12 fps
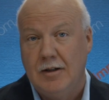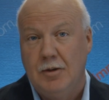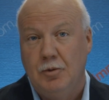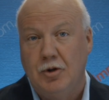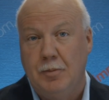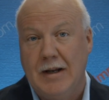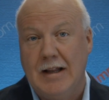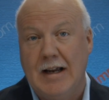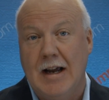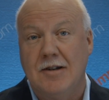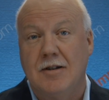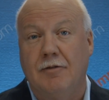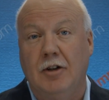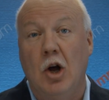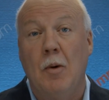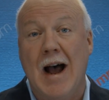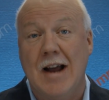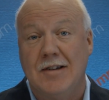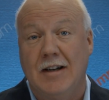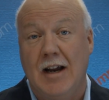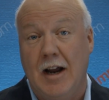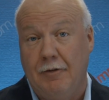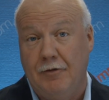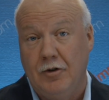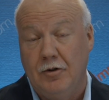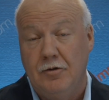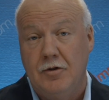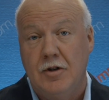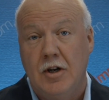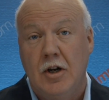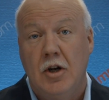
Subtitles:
which would be in the case of low acid canned foods,